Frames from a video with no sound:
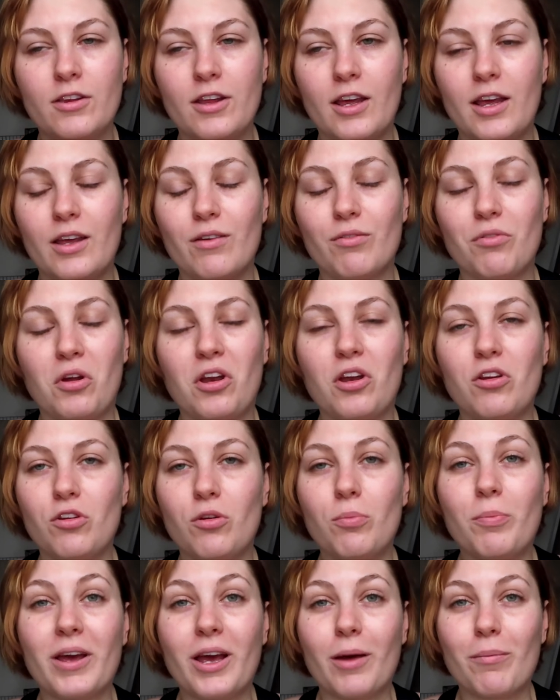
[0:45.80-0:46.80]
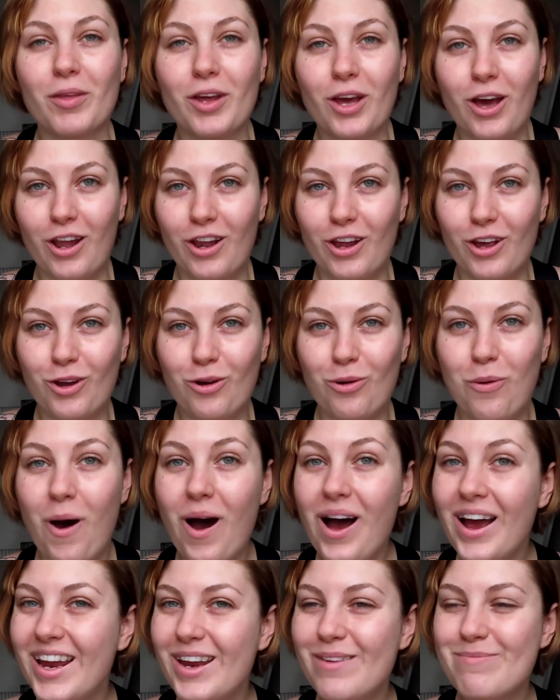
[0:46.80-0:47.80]
they really do pick up the color
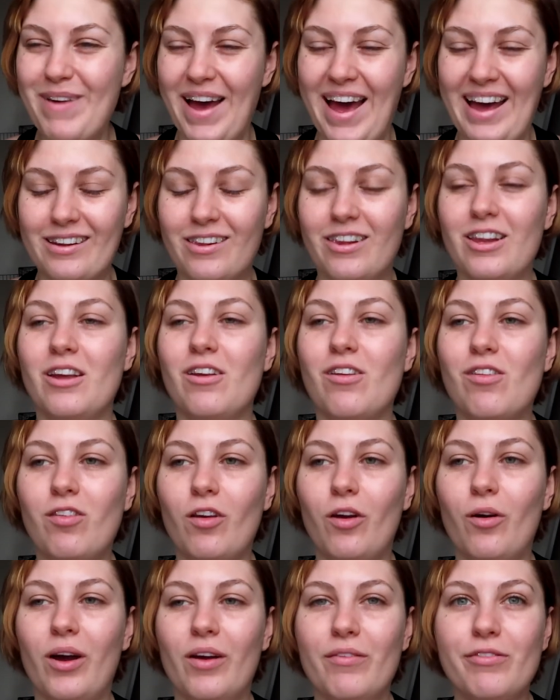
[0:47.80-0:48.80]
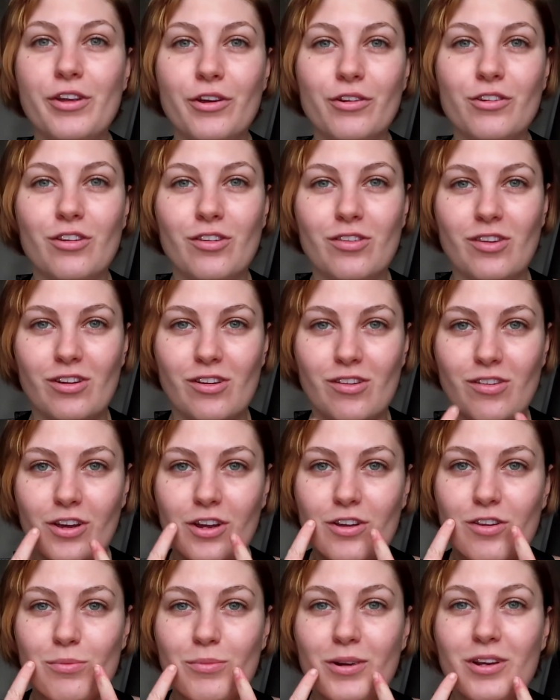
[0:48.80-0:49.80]
quite badly. So I've noticed that the
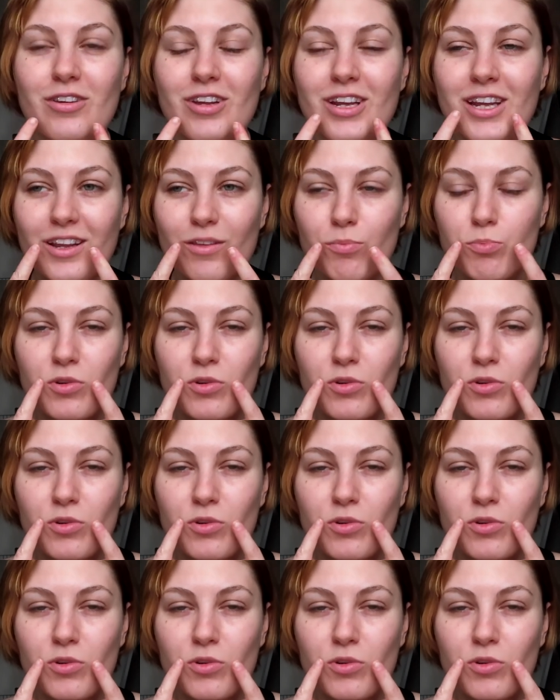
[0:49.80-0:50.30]
sides of my teeth,